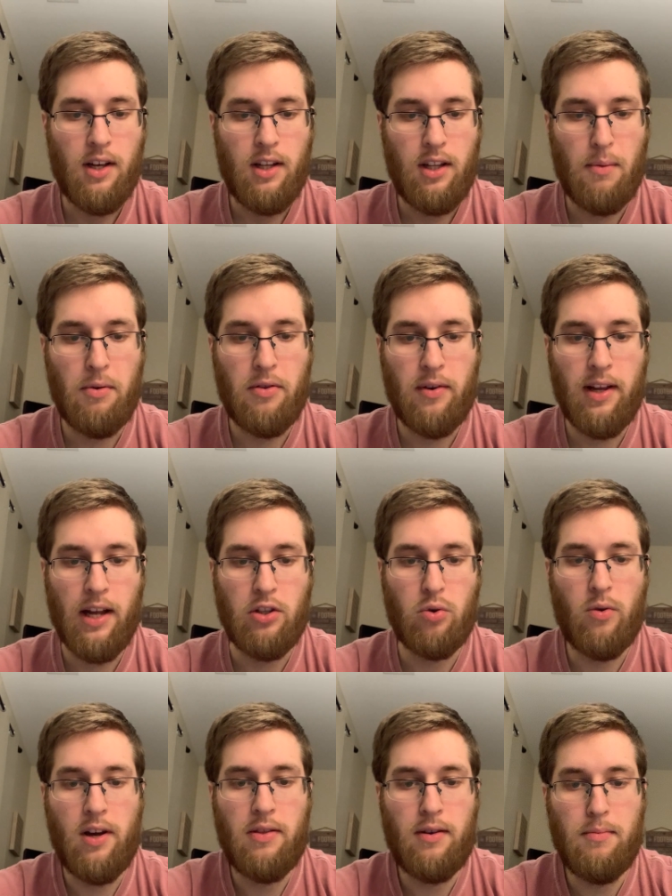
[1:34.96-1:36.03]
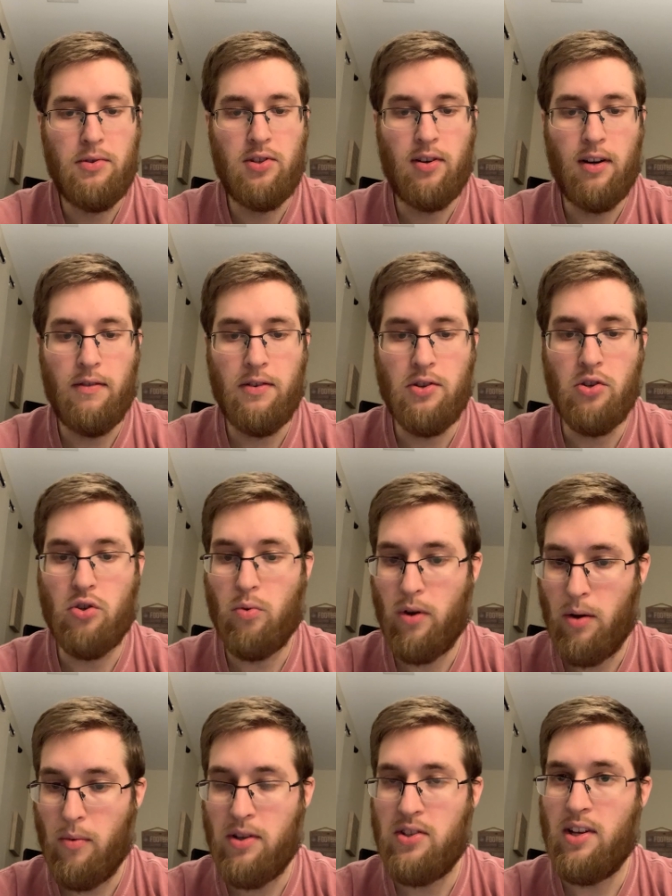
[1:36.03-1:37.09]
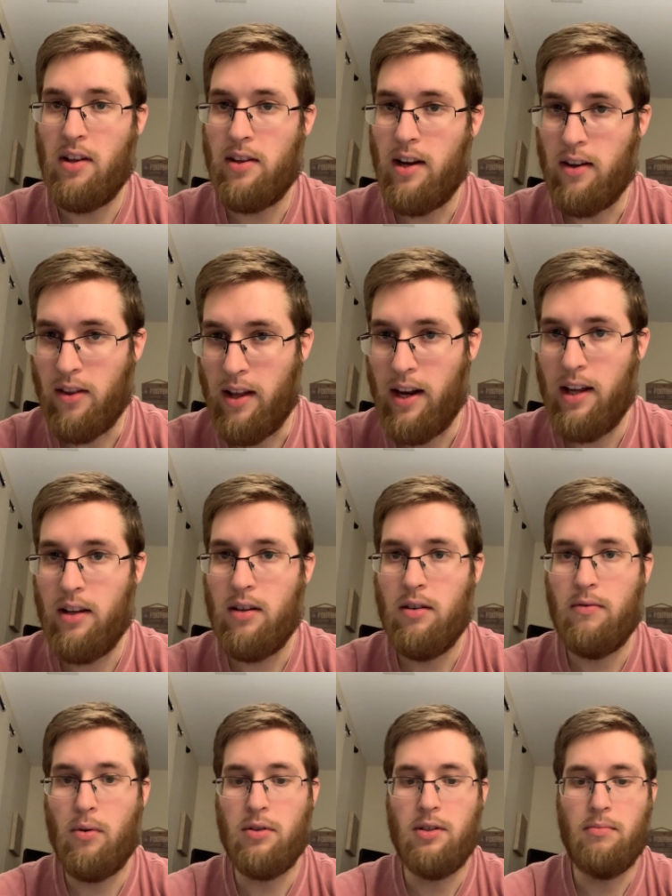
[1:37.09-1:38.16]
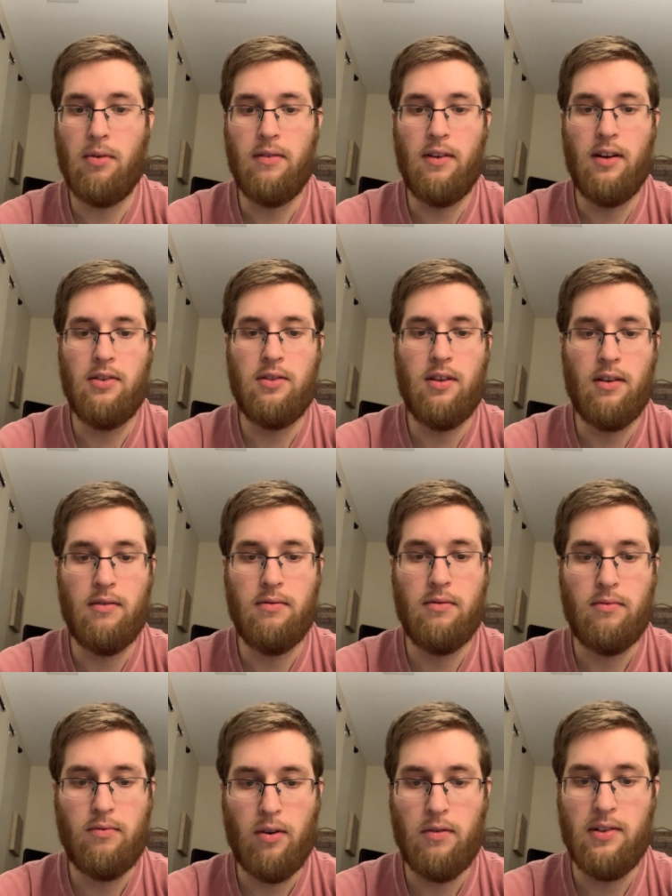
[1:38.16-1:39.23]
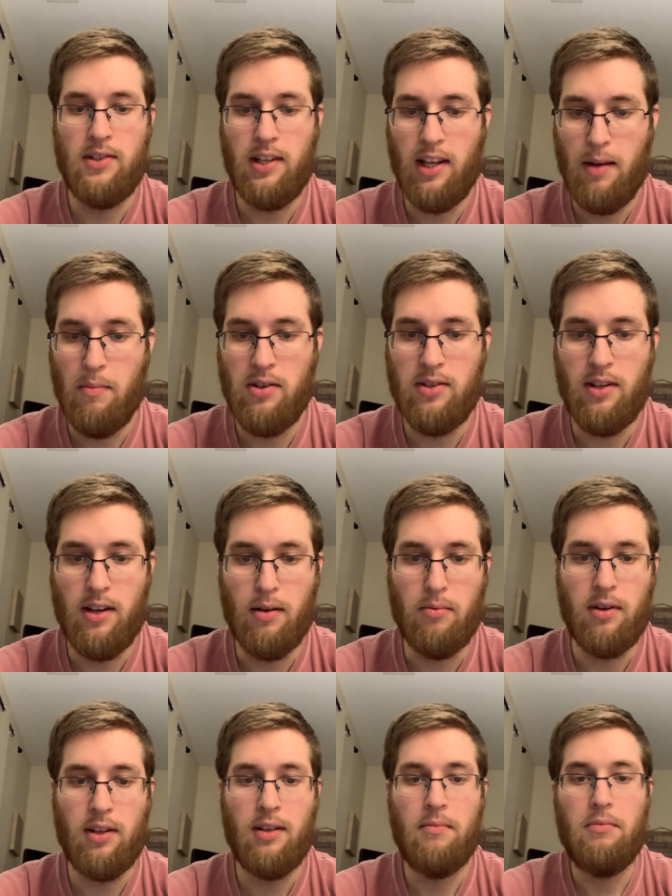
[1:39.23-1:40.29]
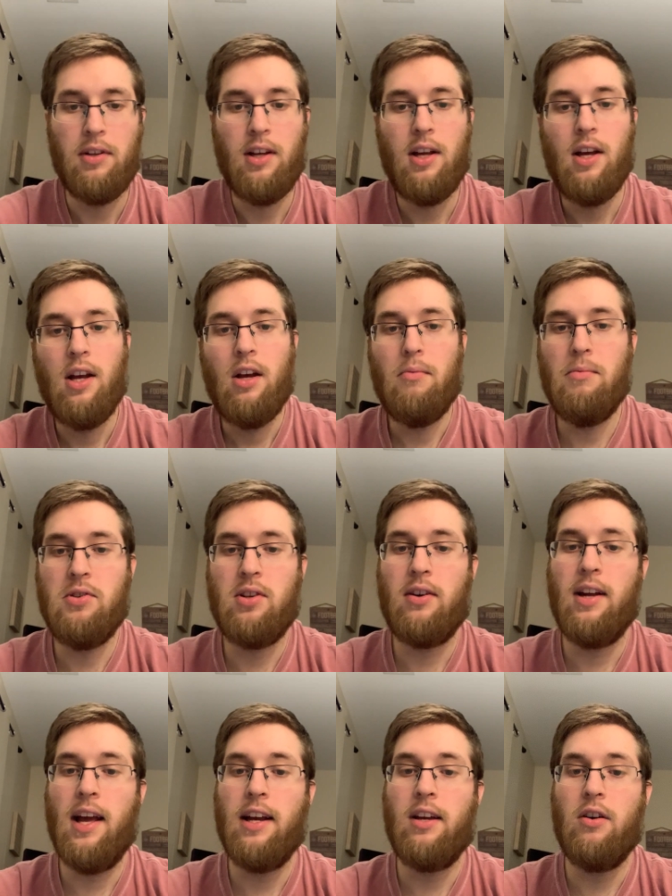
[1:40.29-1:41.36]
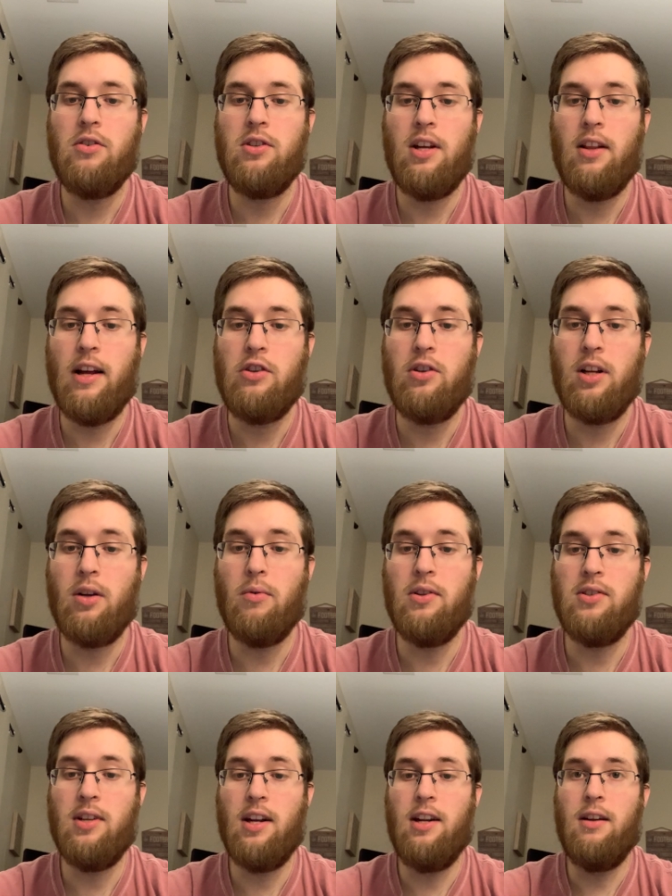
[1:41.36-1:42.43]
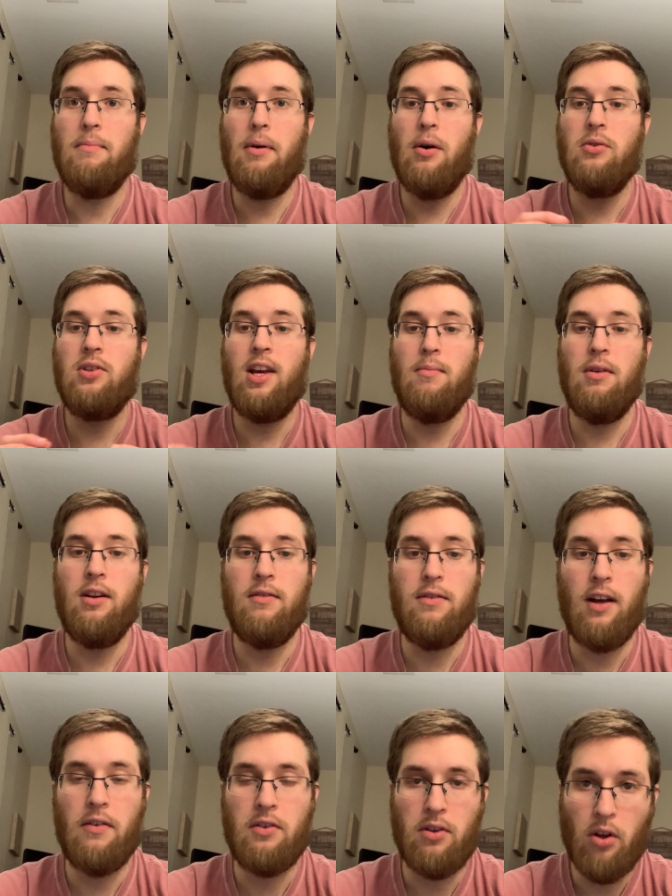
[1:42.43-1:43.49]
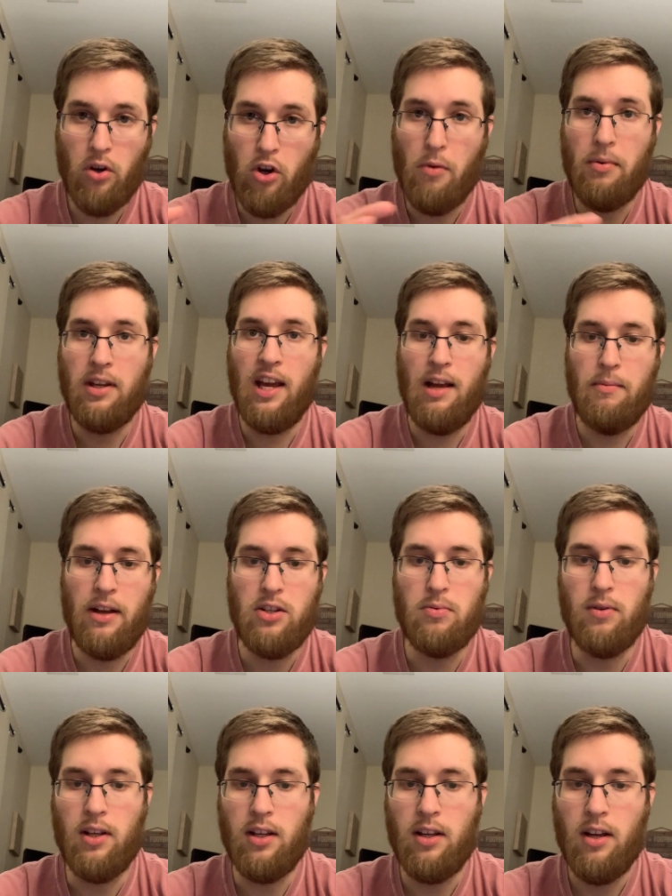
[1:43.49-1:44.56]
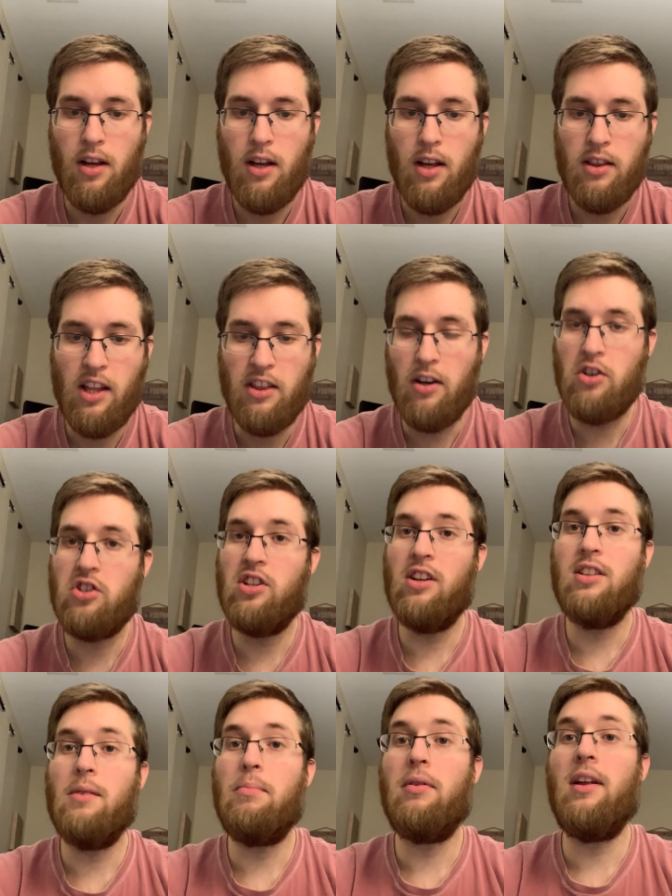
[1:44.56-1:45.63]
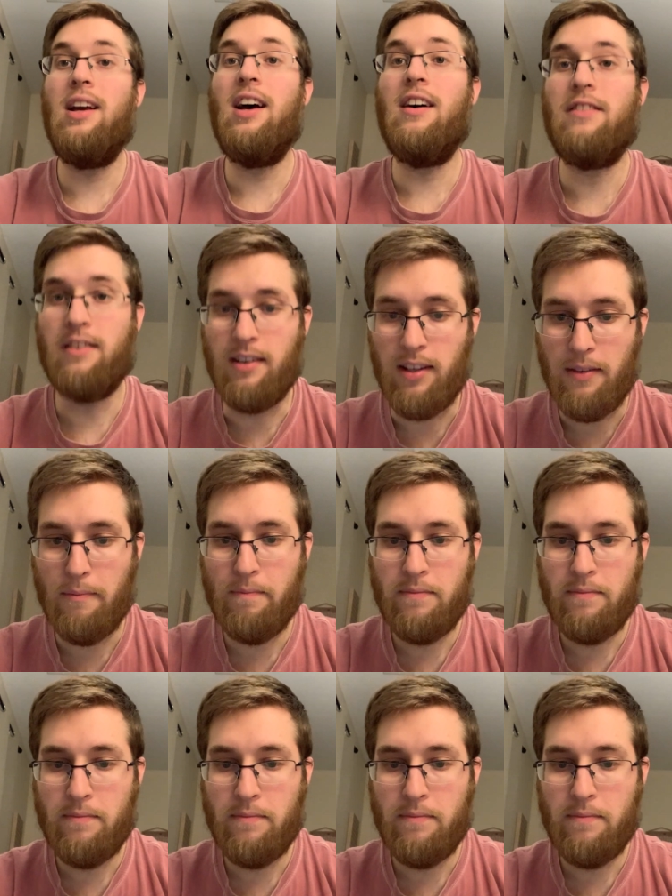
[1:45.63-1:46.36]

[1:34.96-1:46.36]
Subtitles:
Number 3, you got 23 Missouri versus 21 South Carolina, 14-point favorites, a 415 game SEC Network. Missouri head coach Eli Drinkwitz said in a post-game interview after the Oklahoma game last week that they're still in the playoff hunt.